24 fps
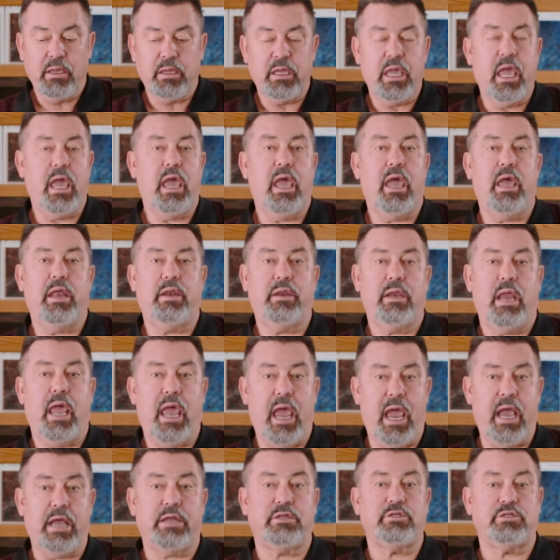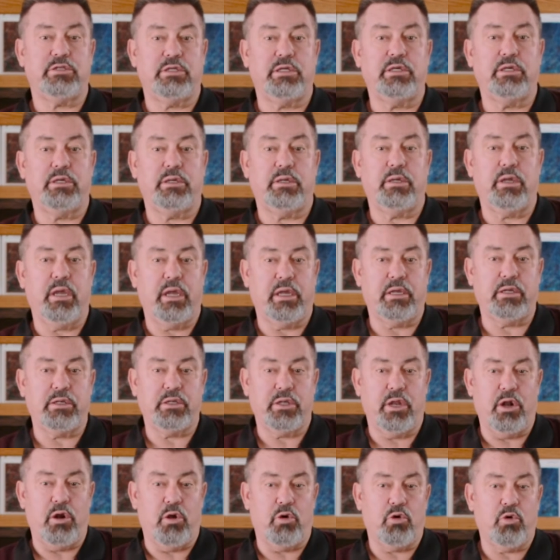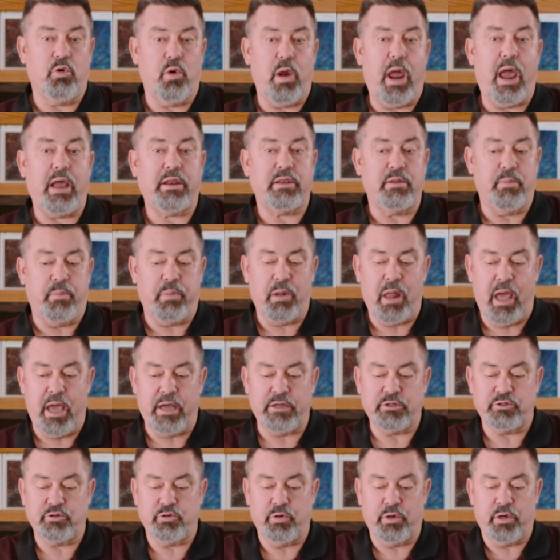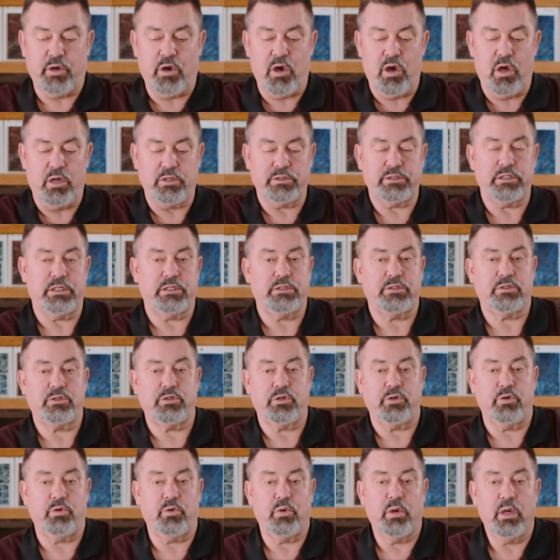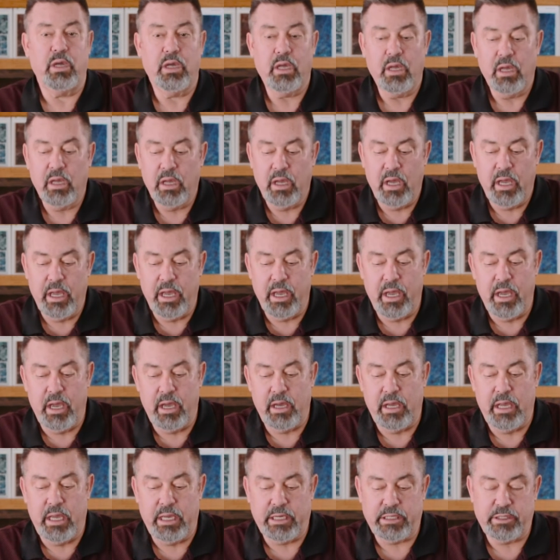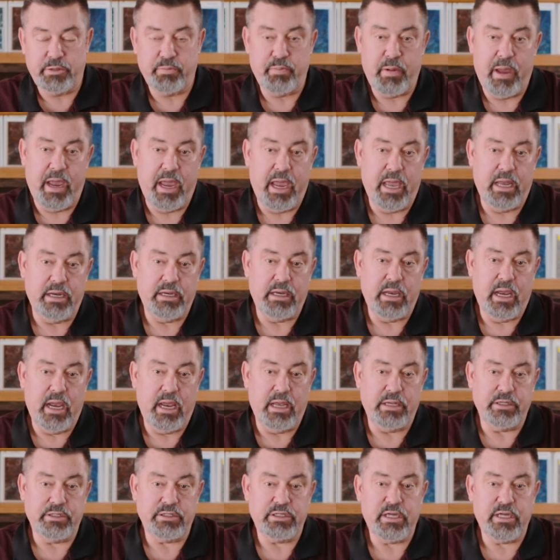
can actually, eh, you know, crack the plaster and cause it to uh, expand and